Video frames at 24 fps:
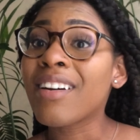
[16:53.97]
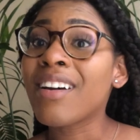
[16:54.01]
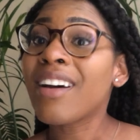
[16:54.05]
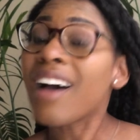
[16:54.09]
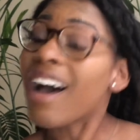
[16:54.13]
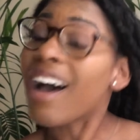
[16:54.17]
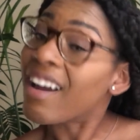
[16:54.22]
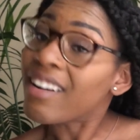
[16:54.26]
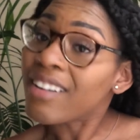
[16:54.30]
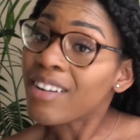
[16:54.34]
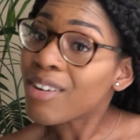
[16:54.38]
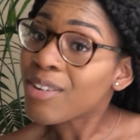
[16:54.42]

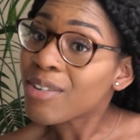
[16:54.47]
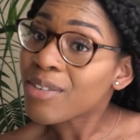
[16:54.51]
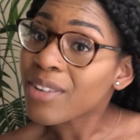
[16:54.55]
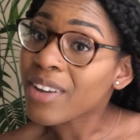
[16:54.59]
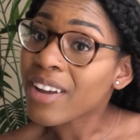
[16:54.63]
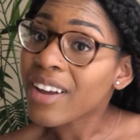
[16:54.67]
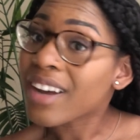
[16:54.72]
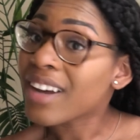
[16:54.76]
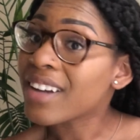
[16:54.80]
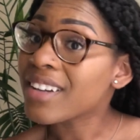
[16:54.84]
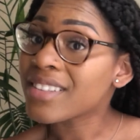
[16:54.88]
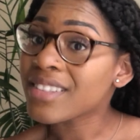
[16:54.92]
I know, you
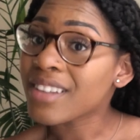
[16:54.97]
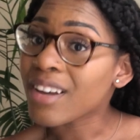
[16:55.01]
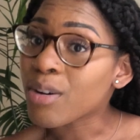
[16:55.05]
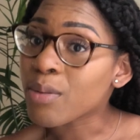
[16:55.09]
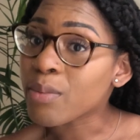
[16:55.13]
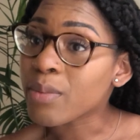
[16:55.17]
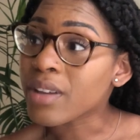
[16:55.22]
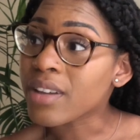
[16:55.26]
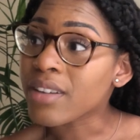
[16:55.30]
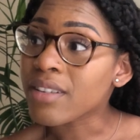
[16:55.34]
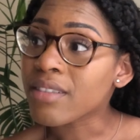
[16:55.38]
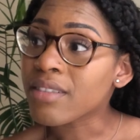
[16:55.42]
ain't gotta tell
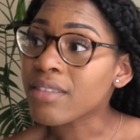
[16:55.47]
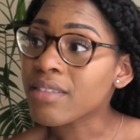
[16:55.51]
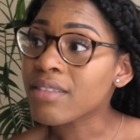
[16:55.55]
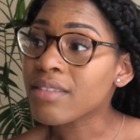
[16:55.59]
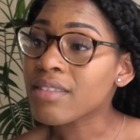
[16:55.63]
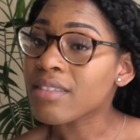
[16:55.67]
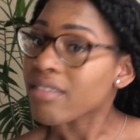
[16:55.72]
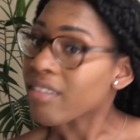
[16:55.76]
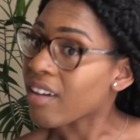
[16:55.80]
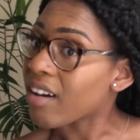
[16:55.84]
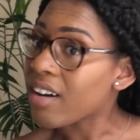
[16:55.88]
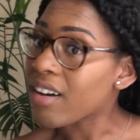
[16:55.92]
me.
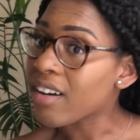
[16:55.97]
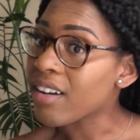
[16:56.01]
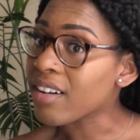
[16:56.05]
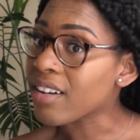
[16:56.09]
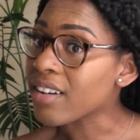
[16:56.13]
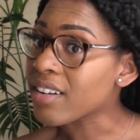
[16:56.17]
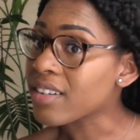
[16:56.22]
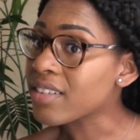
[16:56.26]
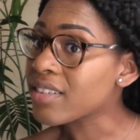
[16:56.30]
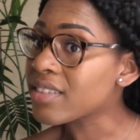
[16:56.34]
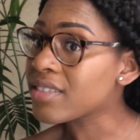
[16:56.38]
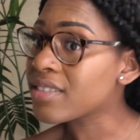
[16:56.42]
Gosh.
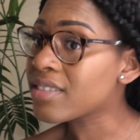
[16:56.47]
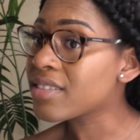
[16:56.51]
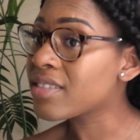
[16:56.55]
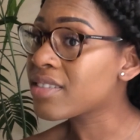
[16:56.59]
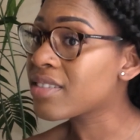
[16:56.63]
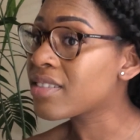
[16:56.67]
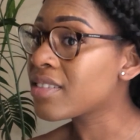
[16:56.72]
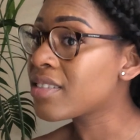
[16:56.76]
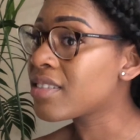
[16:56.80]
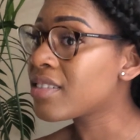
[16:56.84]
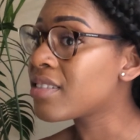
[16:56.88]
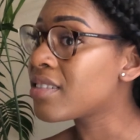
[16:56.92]

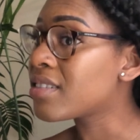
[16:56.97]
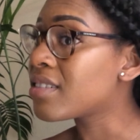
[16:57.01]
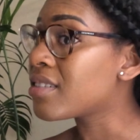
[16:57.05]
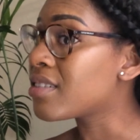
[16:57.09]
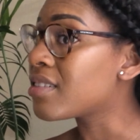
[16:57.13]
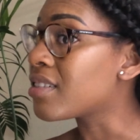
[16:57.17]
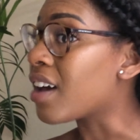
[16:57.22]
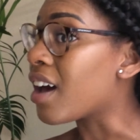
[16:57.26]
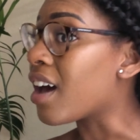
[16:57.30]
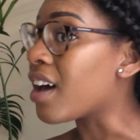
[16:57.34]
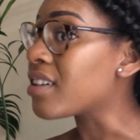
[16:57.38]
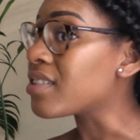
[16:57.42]

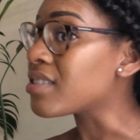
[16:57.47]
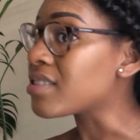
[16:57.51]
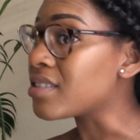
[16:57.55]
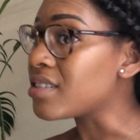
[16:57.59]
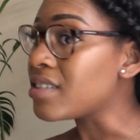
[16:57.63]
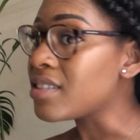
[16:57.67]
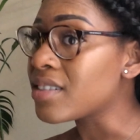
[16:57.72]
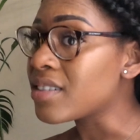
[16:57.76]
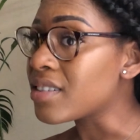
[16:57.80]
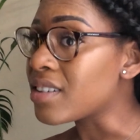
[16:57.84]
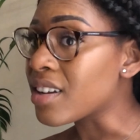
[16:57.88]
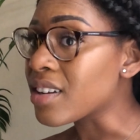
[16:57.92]
I'll see you
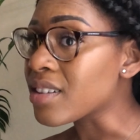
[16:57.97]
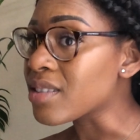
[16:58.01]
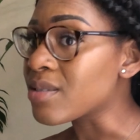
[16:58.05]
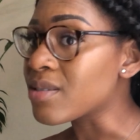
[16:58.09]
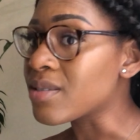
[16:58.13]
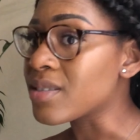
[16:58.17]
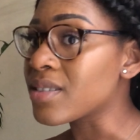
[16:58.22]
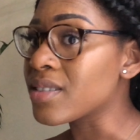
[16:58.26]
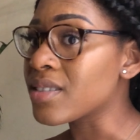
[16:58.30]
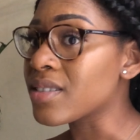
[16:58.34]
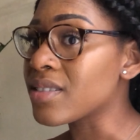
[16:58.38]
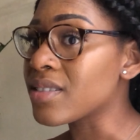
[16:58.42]
in the next one.